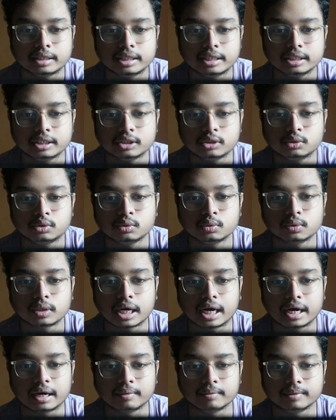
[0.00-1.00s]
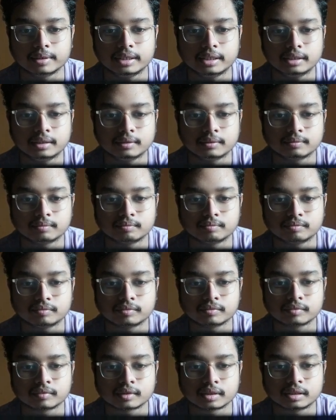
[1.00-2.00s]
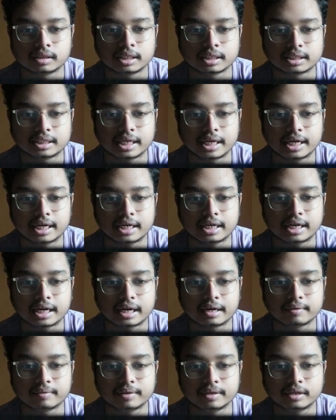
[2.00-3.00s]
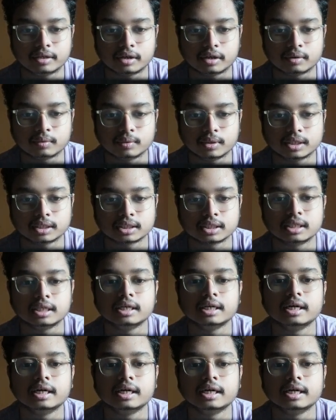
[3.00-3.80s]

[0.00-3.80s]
these two carbon, the second carbon onwards.